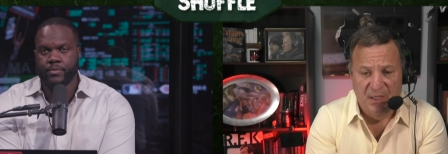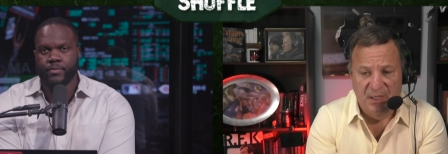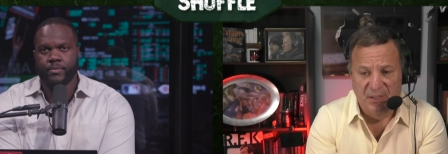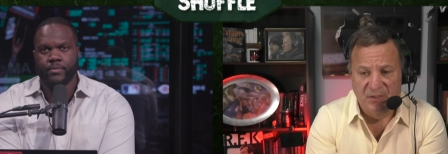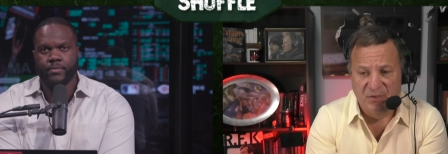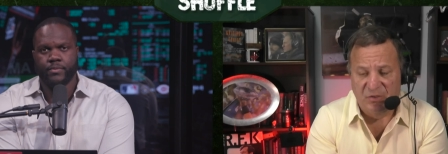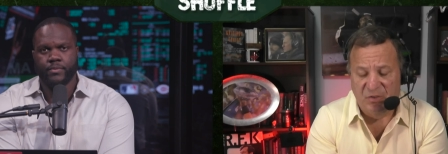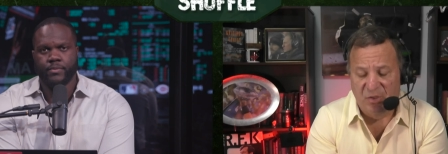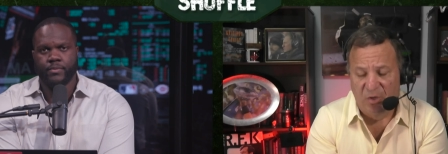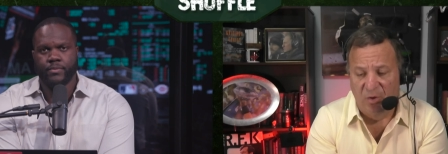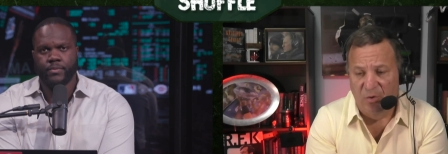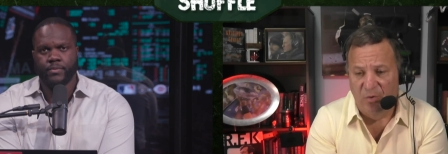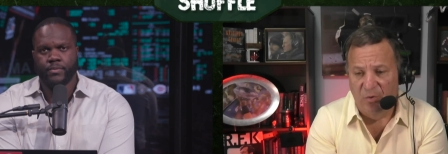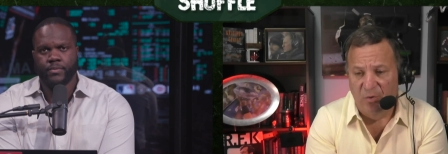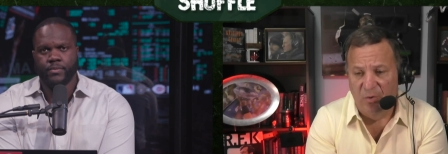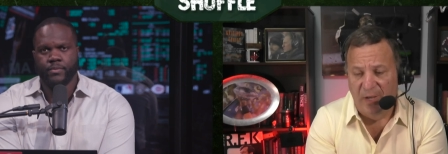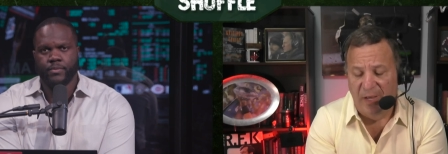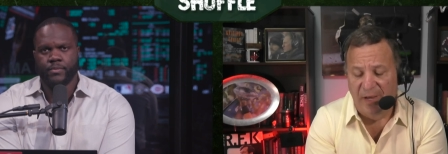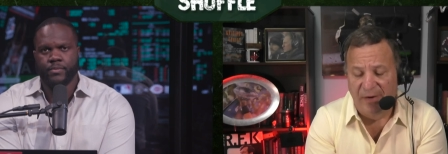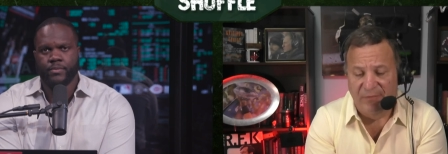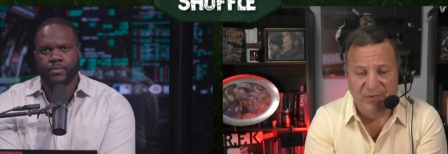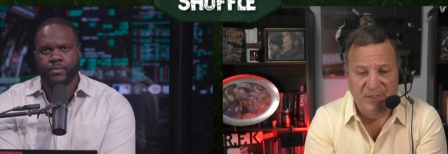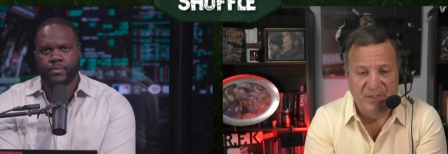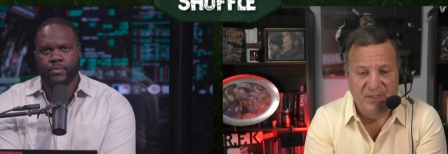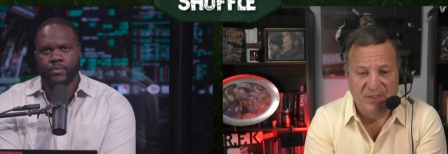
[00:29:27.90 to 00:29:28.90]
Speaker 1: And so
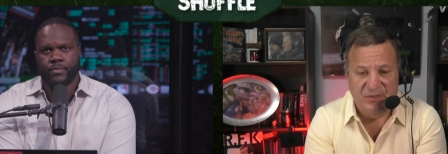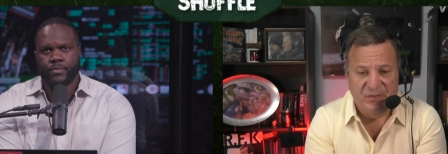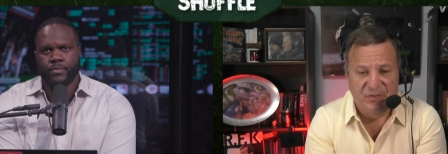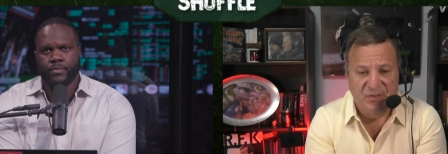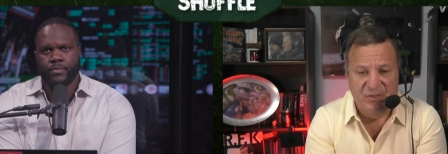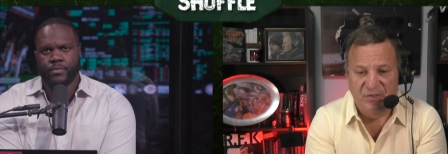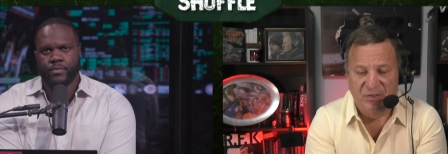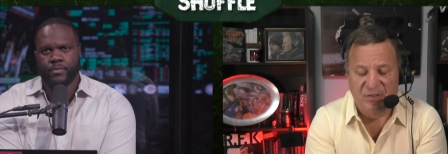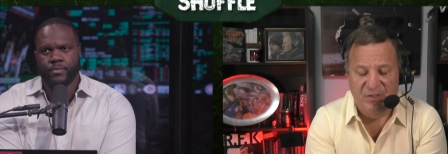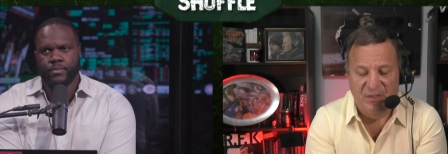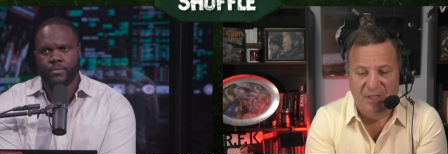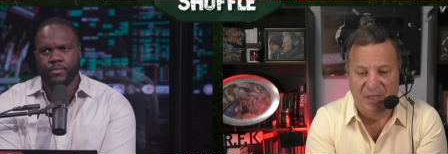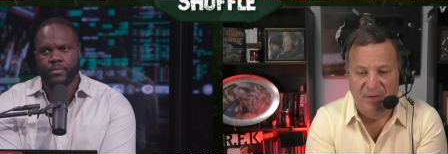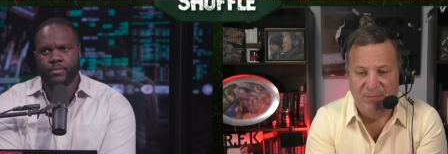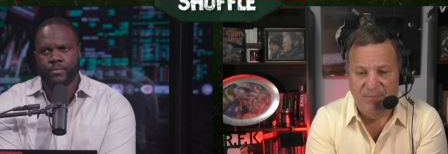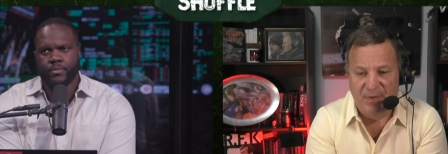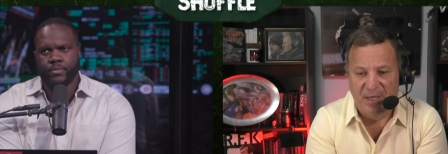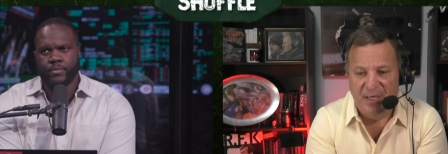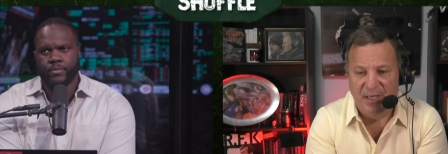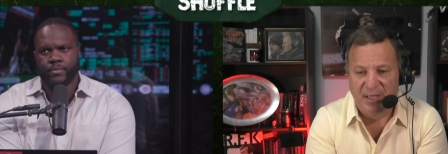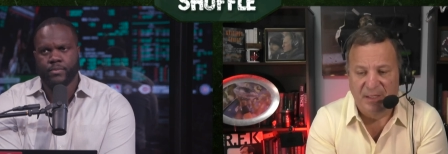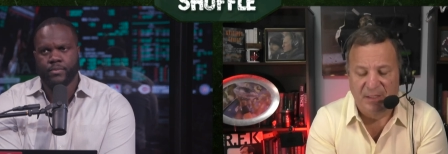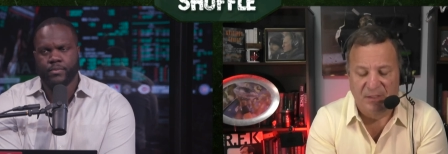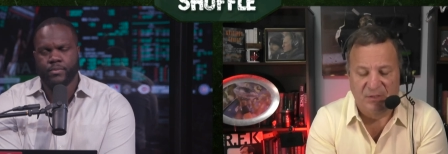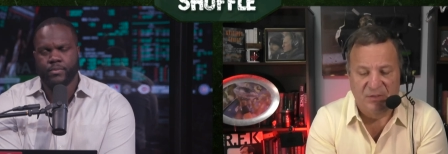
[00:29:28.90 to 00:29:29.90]
every decision they
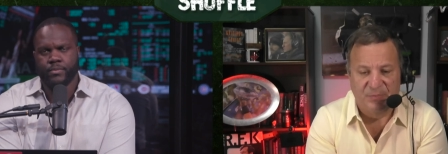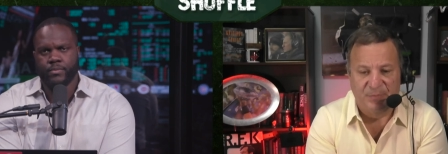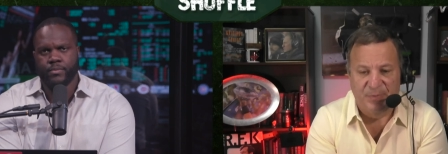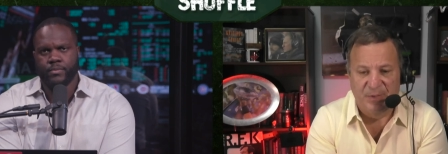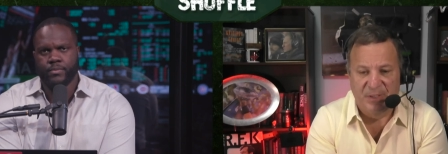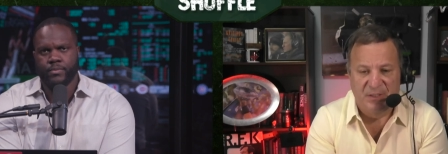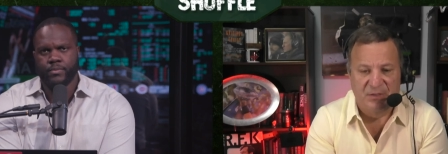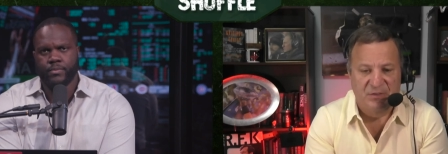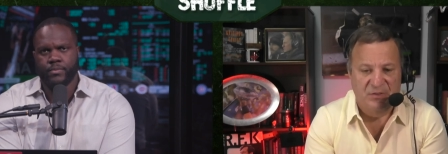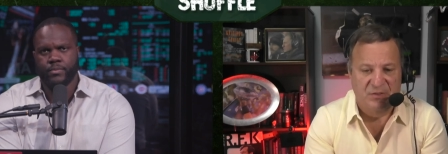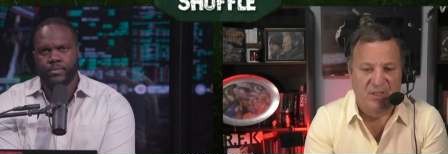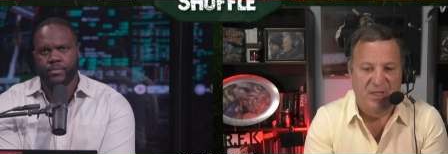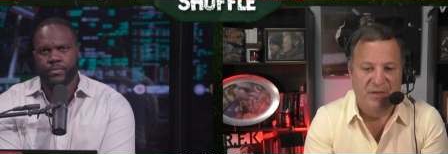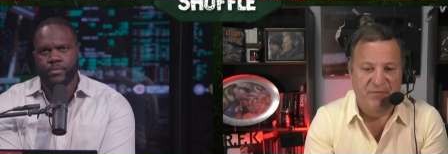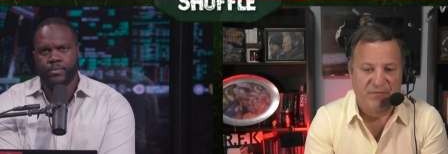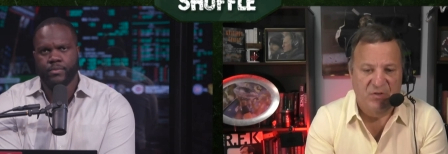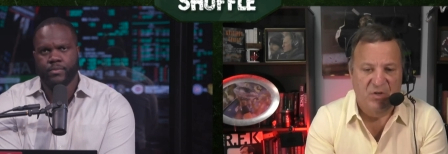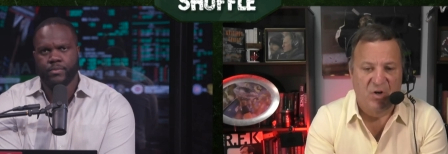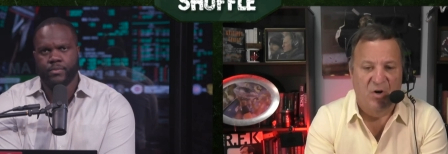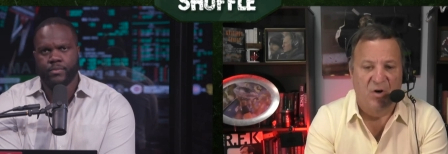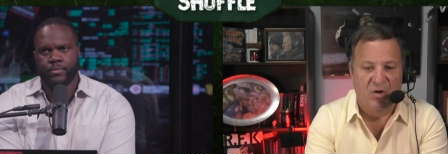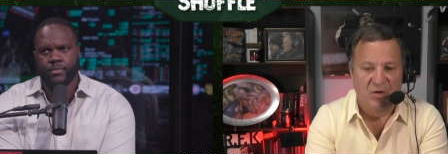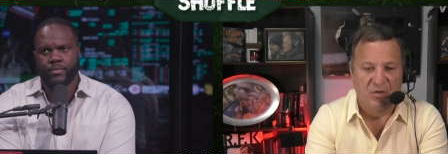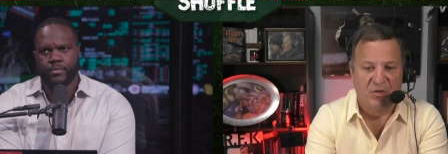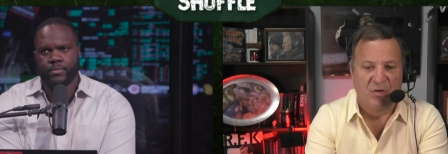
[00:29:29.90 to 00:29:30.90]
make is because they've
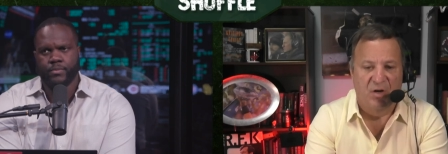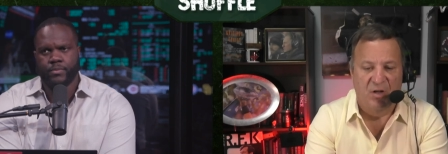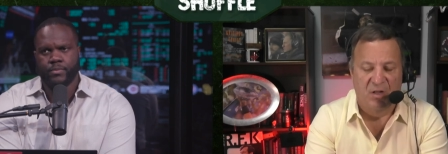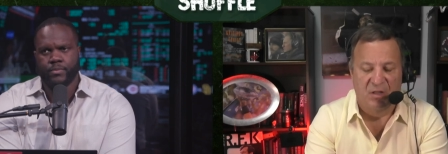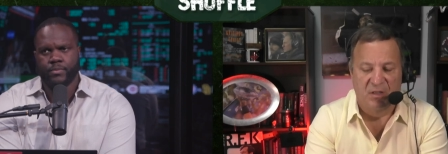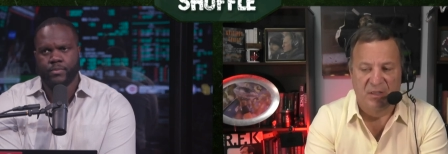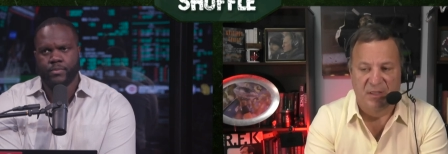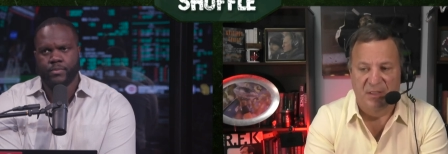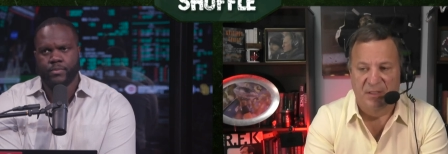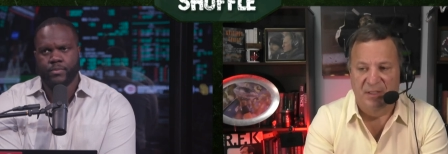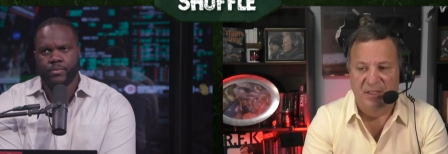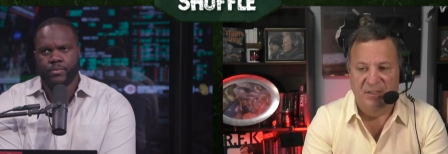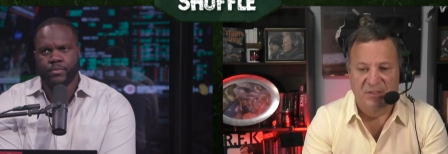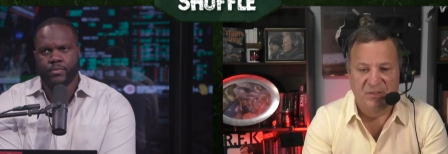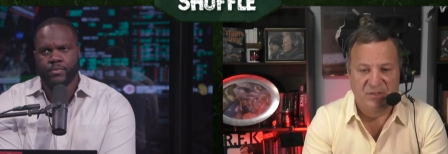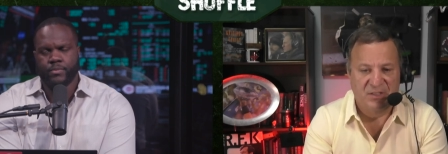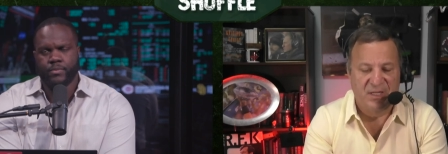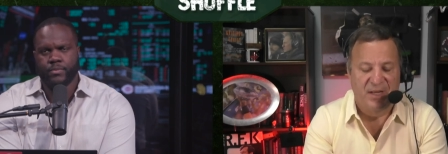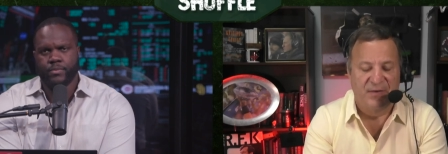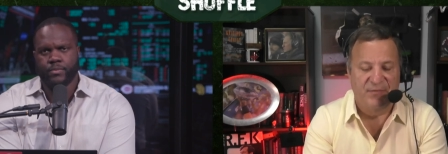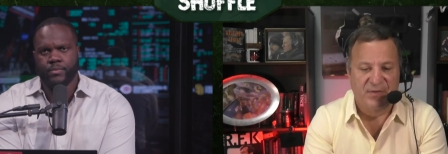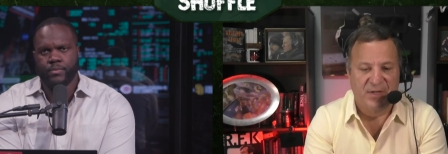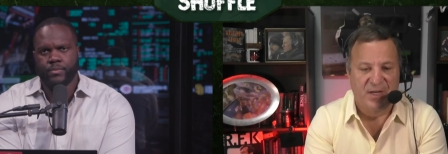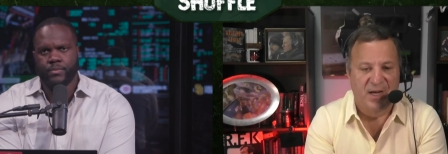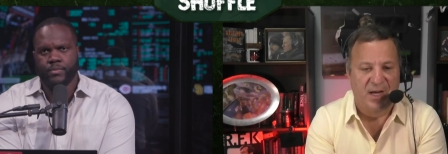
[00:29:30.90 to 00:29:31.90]
gone all in. They just
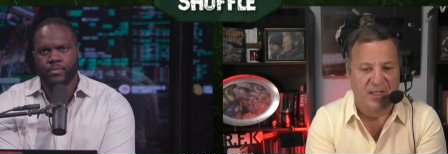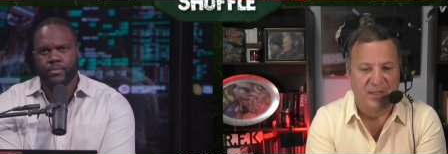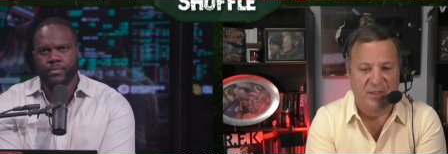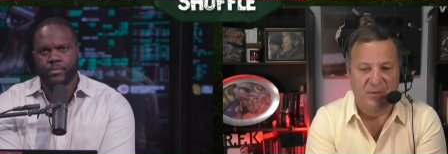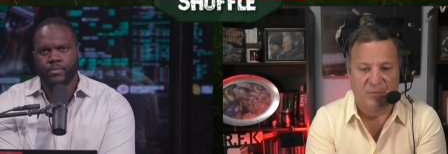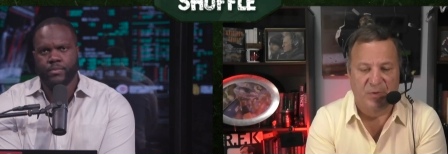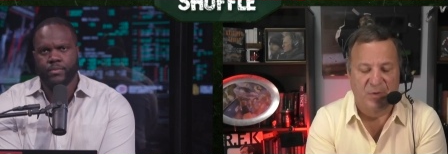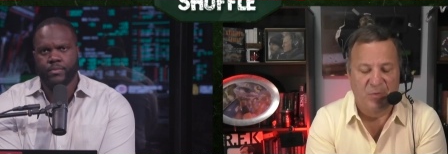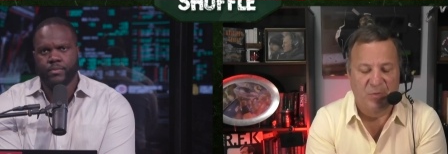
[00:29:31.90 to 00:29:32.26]
haven't gotten the